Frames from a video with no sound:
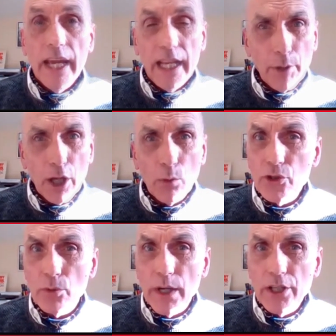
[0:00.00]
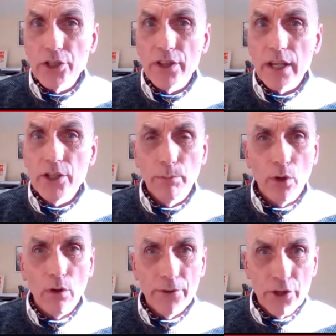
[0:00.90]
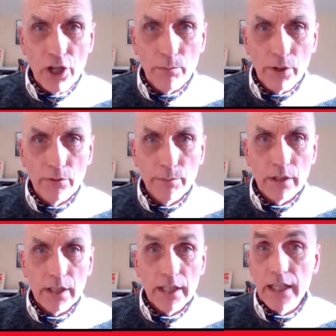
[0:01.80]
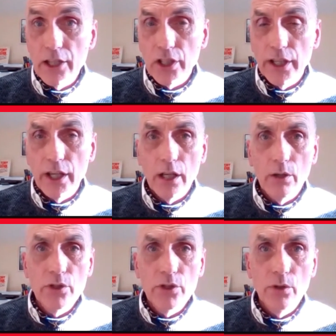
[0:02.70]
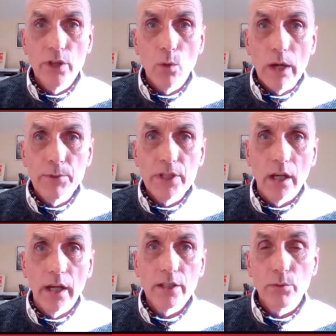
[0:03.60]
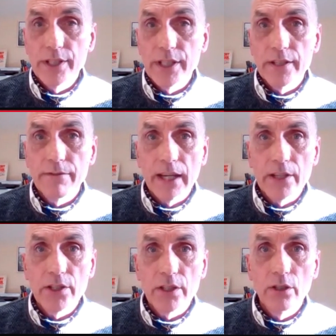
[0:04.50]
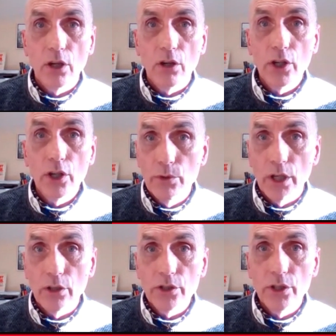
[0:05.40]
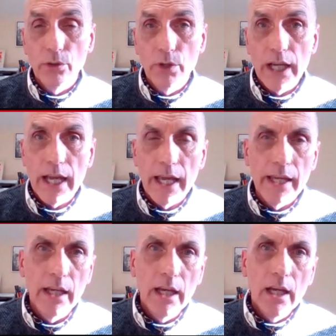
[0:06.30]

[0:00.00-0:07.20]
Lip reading: Anybody who wants to register their support for the new movement can initially go to the website resistfest.co.uk,